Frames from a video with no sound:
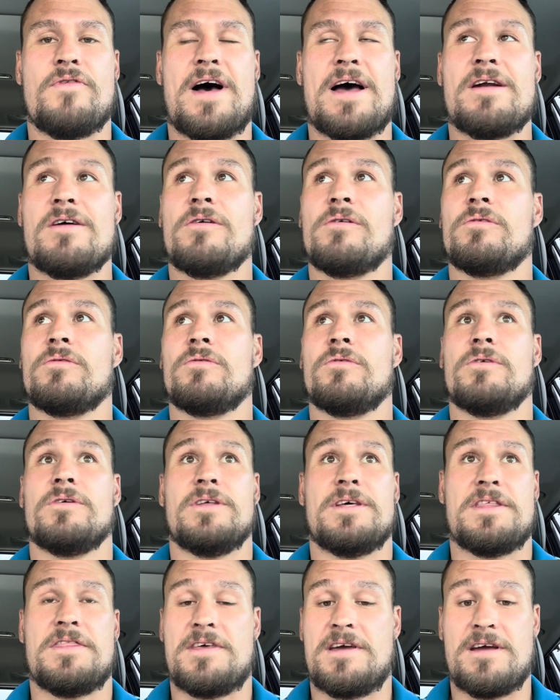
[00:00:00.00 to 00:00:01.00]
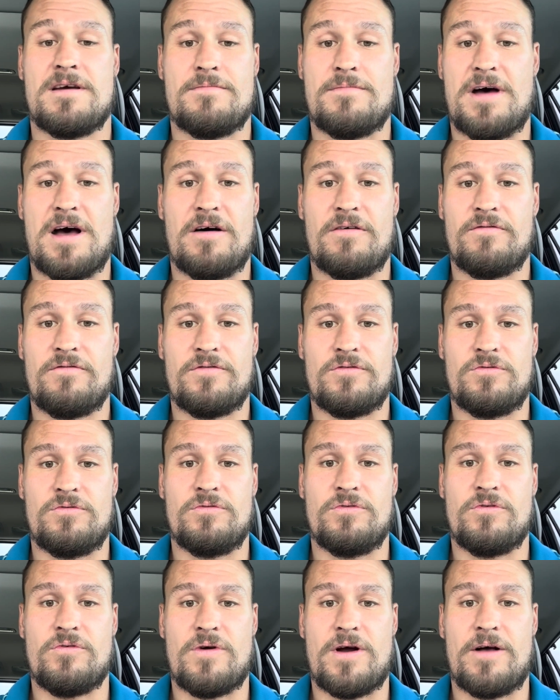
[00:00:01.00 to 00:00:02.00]
I don't really think about
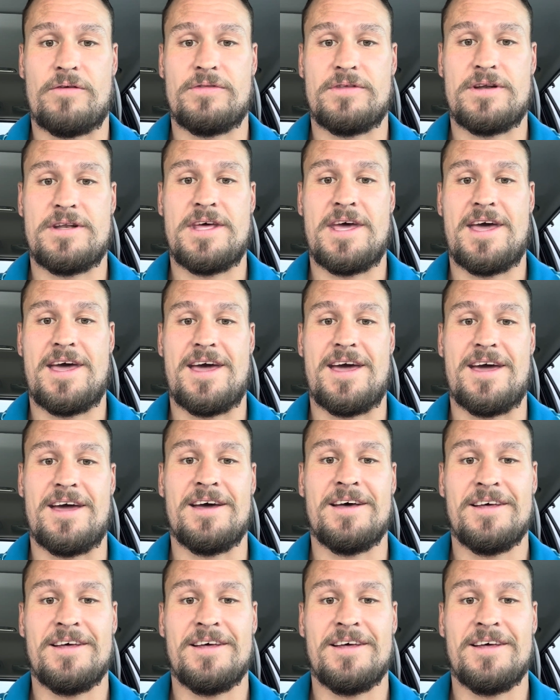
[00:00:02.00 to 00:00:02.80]
food throughout the day.